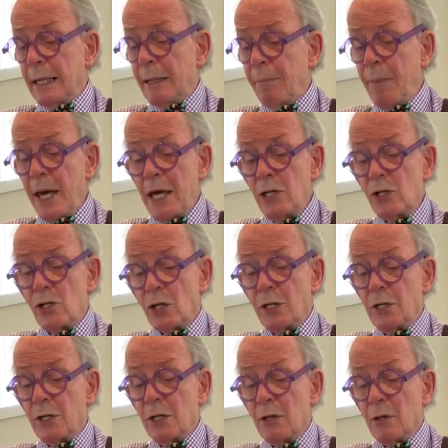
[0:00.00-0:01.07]
patient
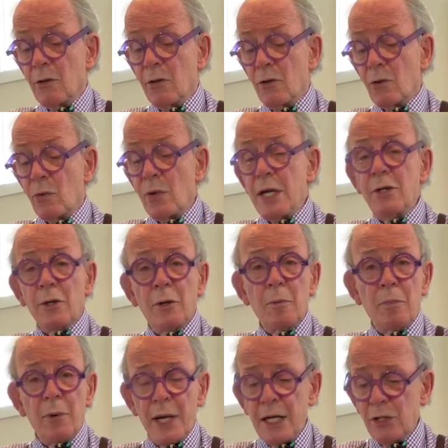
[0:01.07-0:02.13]
the reader
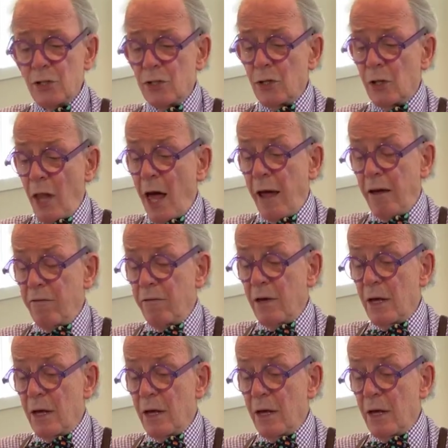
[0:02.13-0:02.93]
brings to life.